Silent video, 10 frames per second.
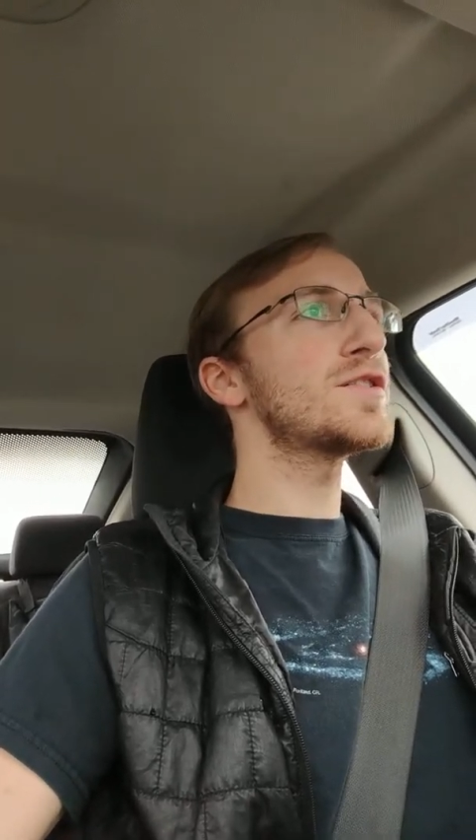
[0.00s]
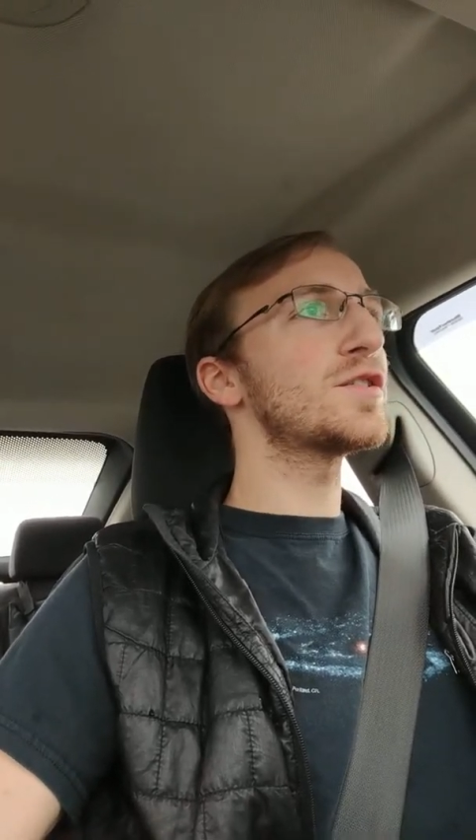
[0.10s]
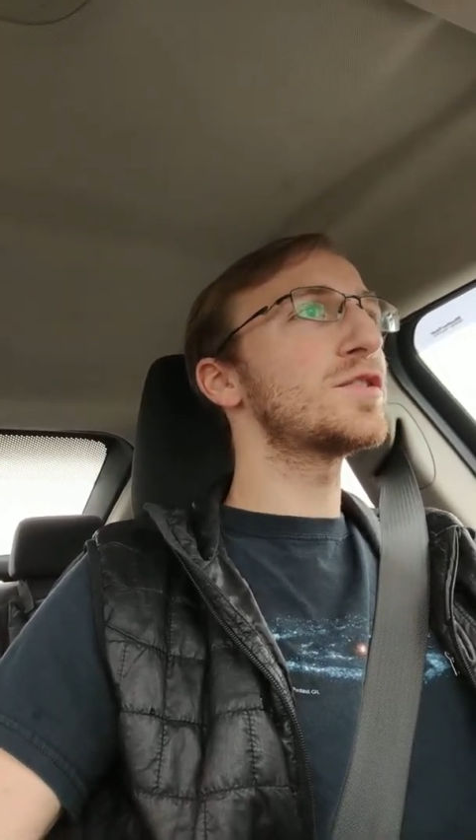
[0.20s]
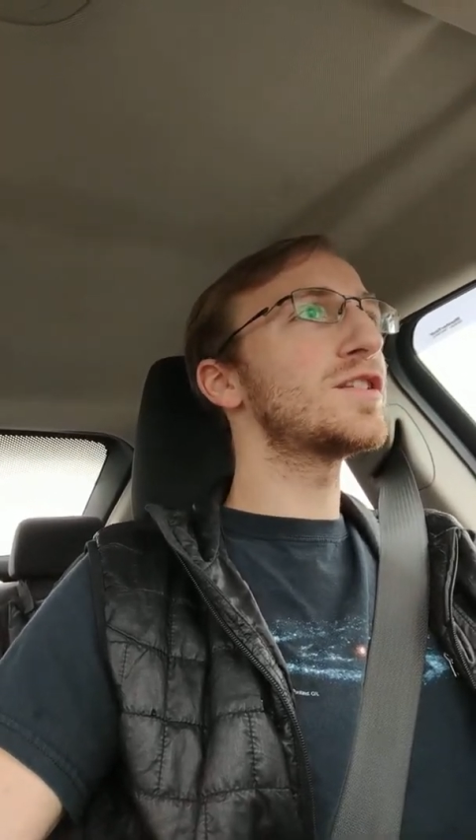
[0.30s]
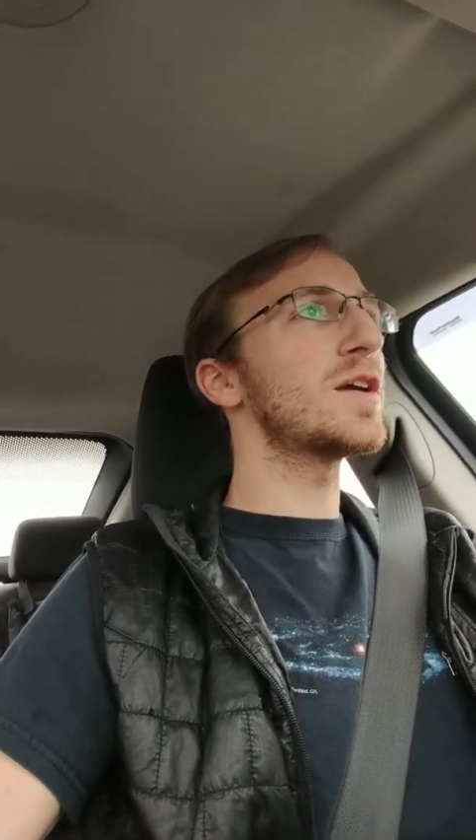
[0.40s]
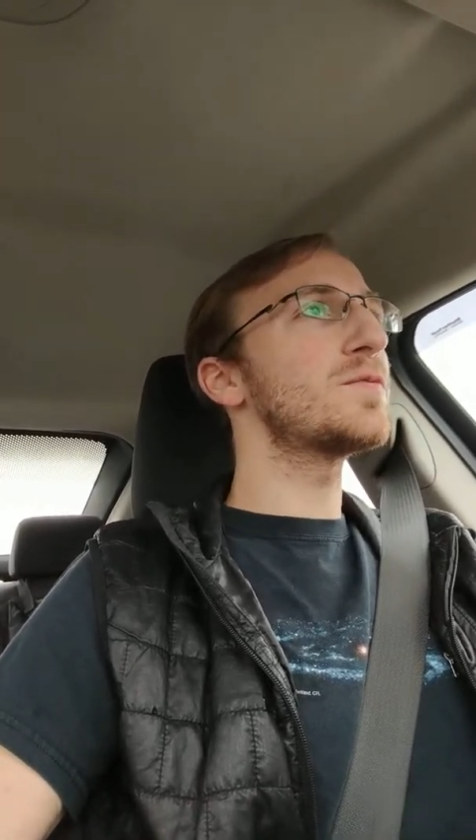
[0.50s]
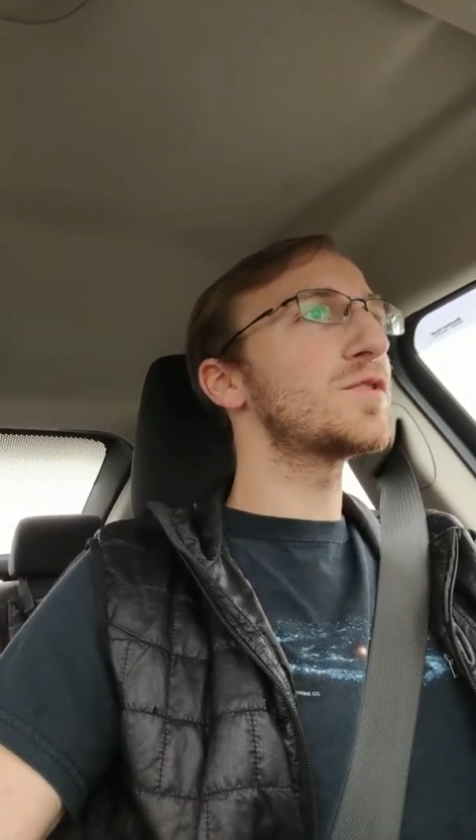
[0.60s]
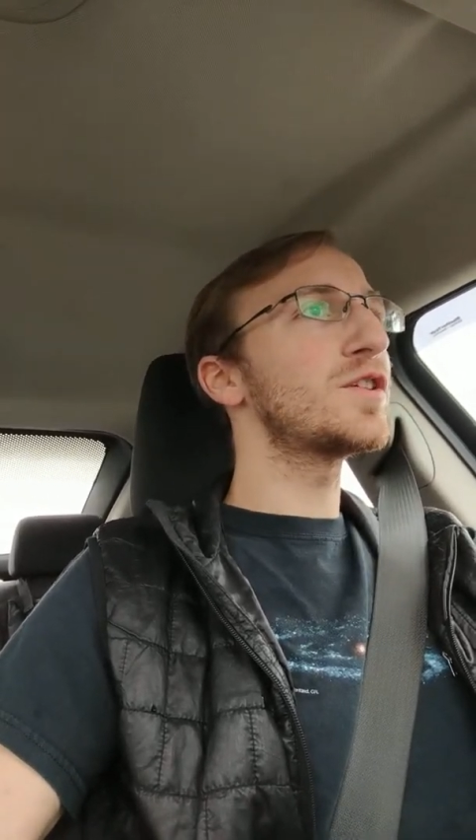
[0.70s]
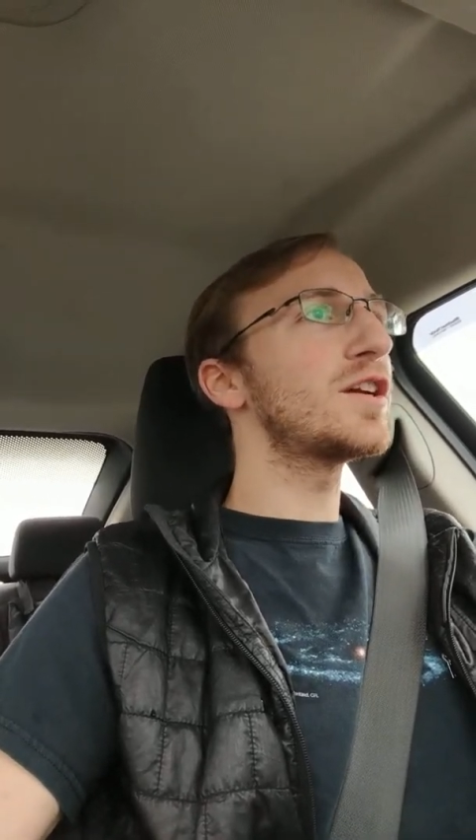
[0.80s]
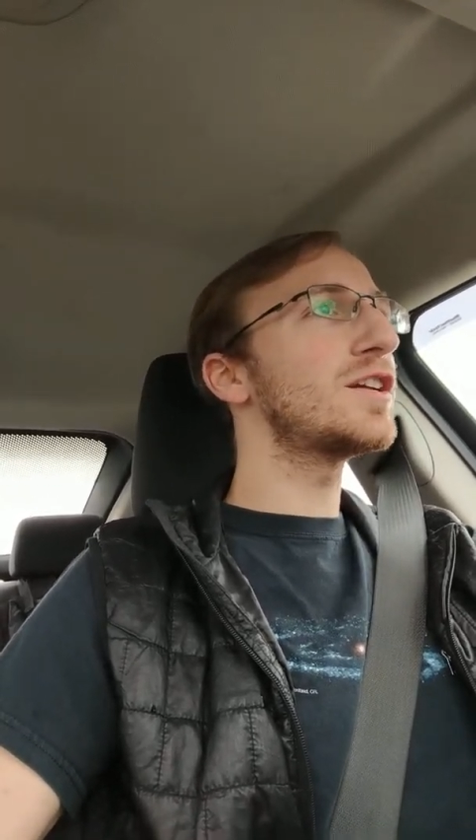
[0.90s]
so it's time
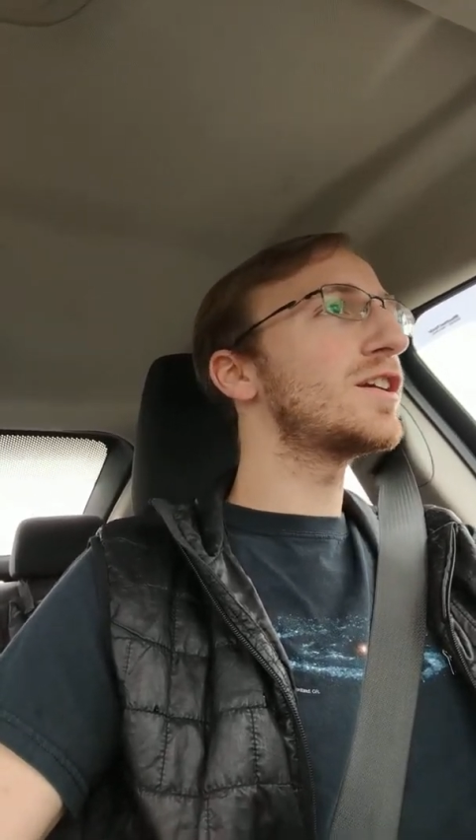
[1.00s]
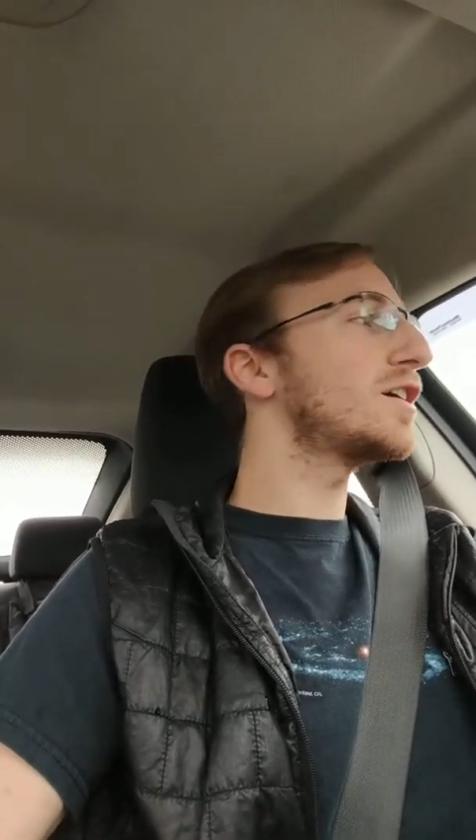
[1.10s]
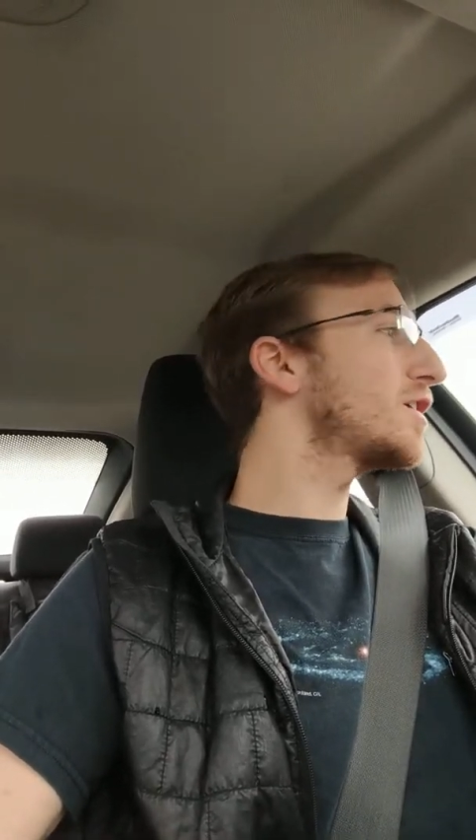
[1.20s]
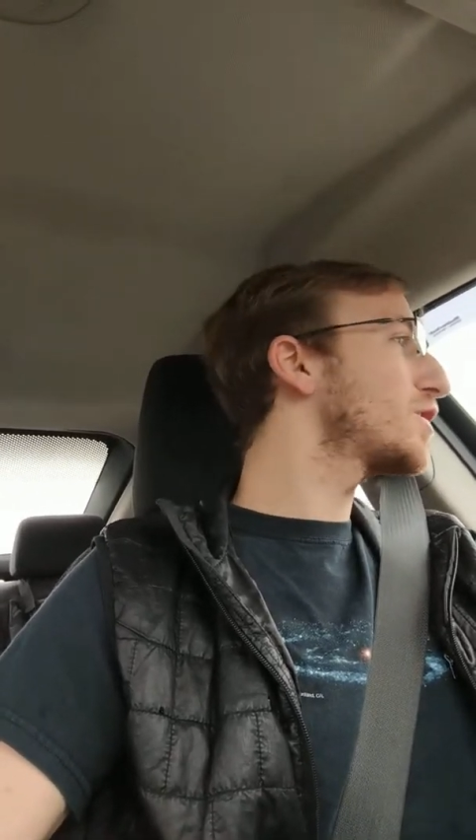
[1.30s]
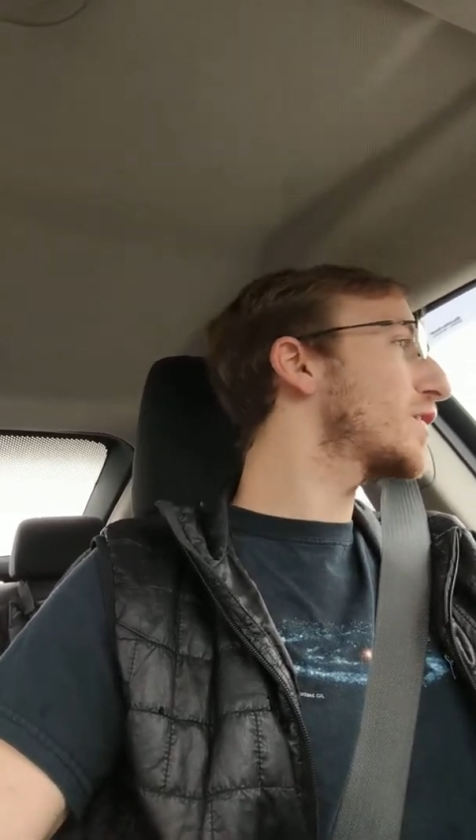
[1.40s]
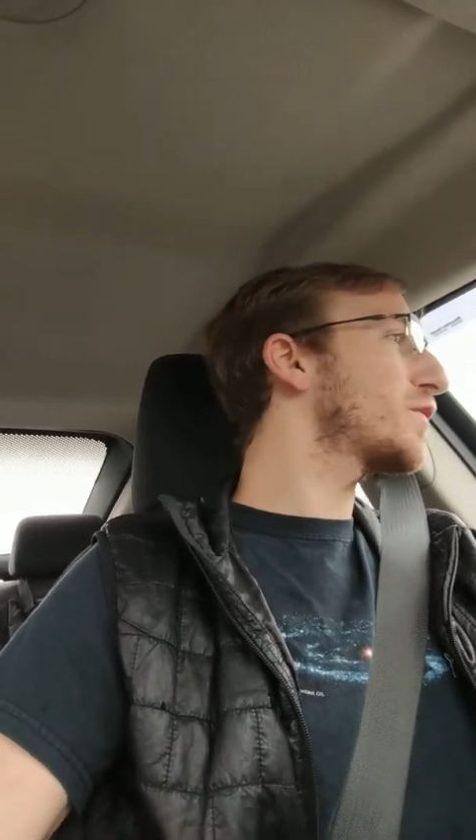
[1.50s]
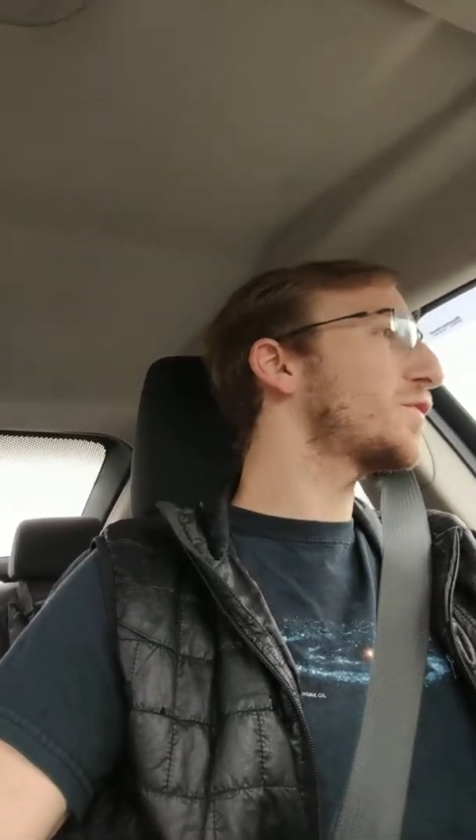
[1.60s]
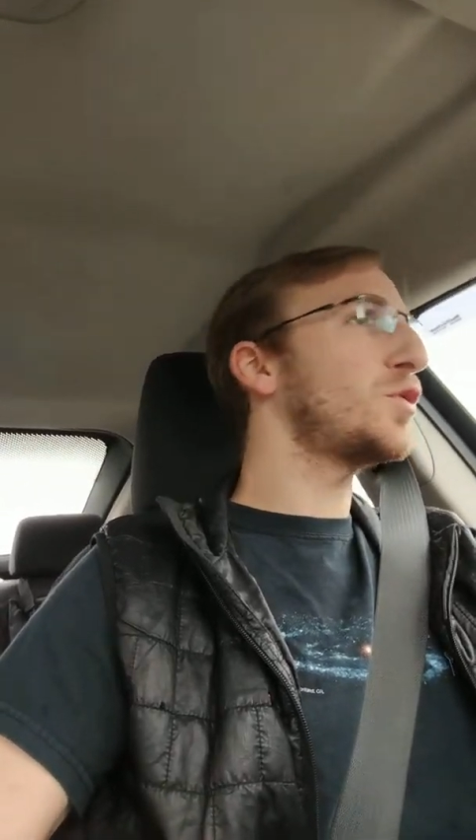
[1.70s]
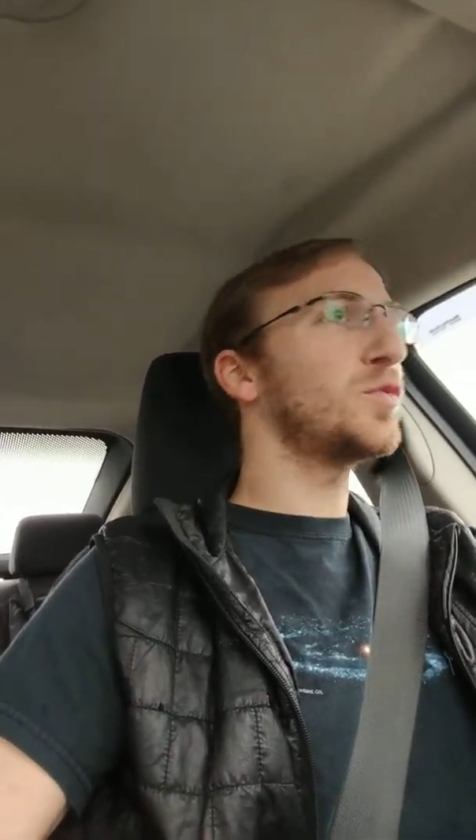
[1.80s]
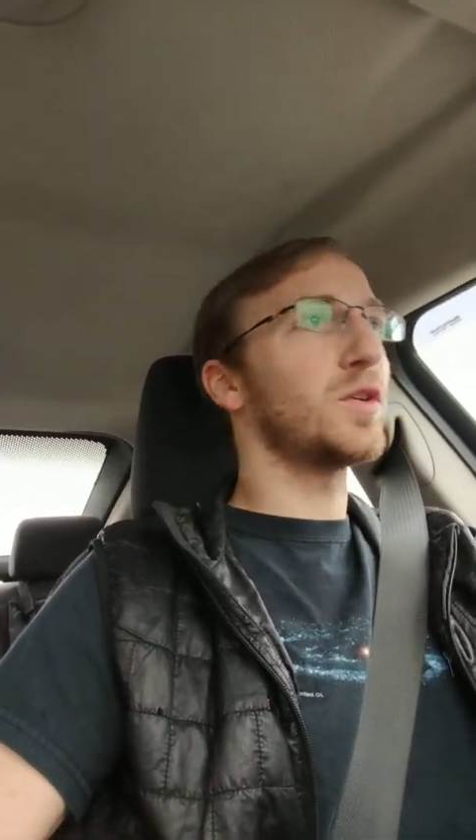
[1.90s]
for a Chevy
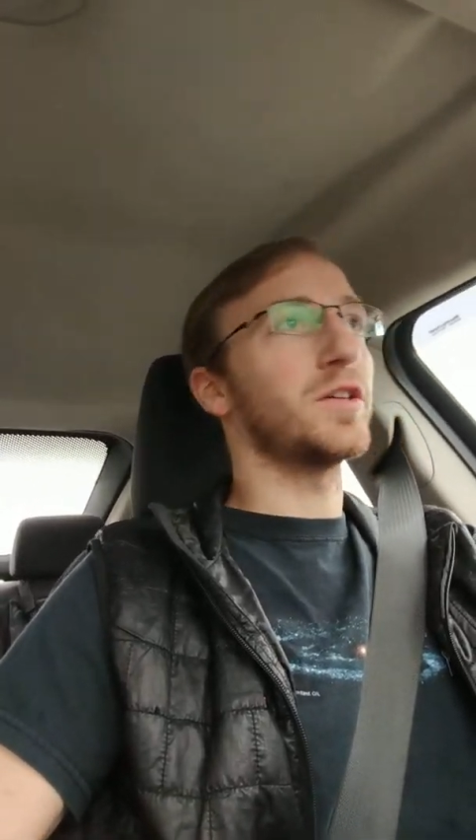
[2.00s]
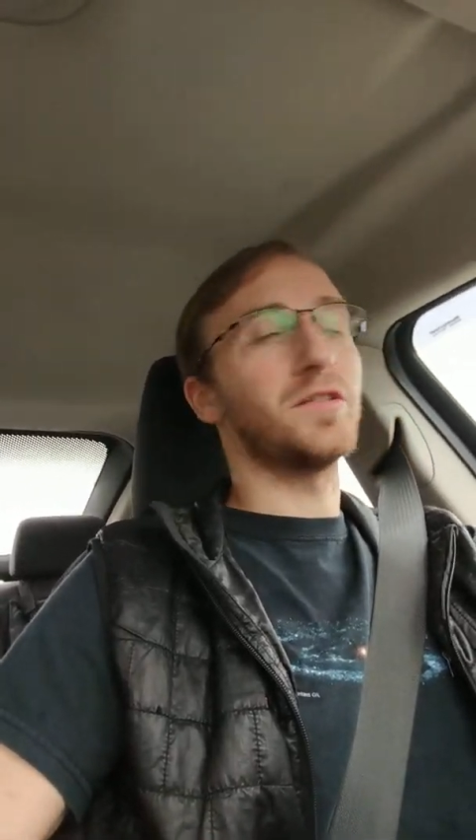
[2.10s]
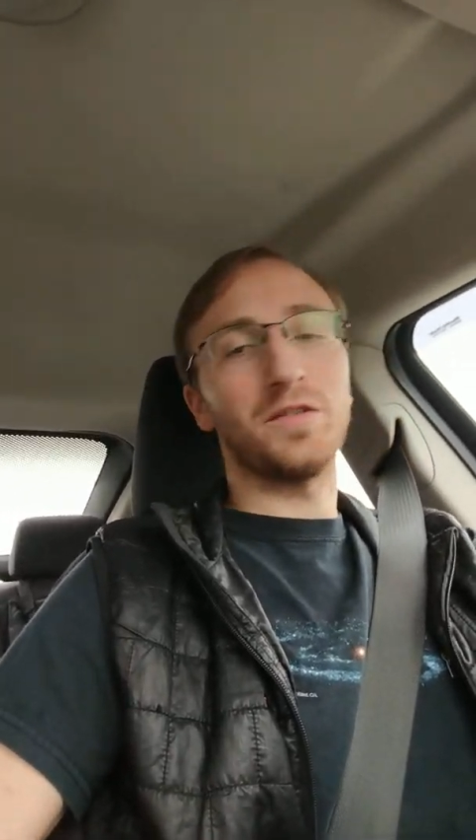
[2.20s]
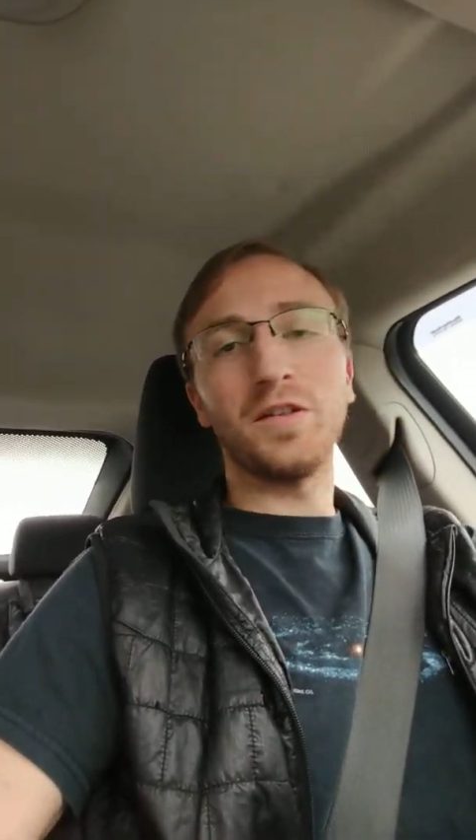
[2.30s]
Volt one.